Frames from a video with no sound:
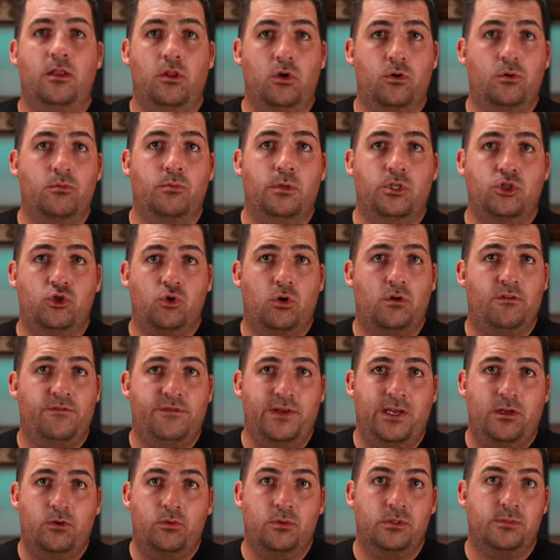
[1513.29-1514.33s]
Learn with Joel
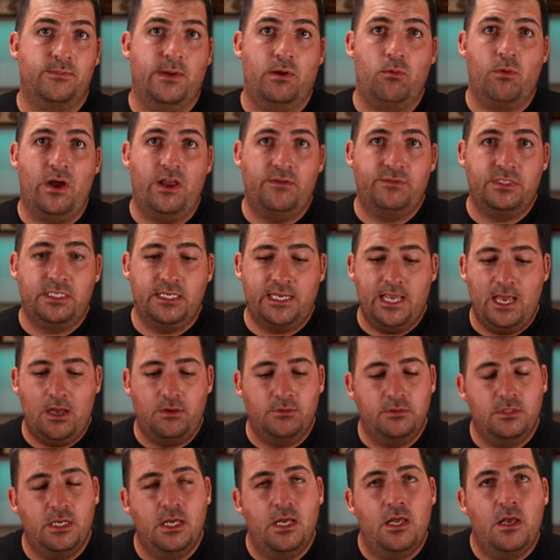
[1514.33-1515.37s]
Feld was my wife's
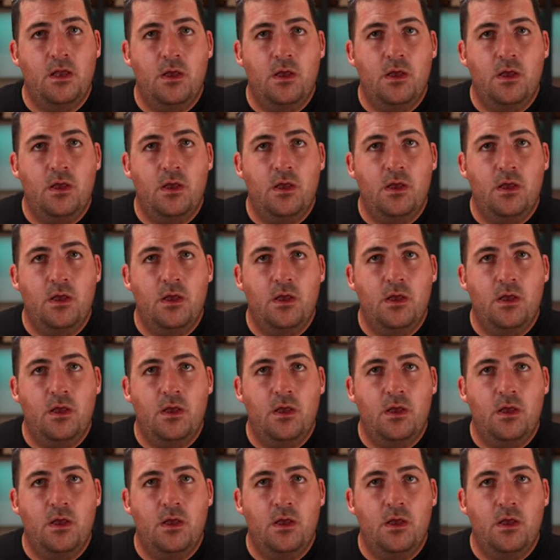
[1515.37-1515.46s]
account,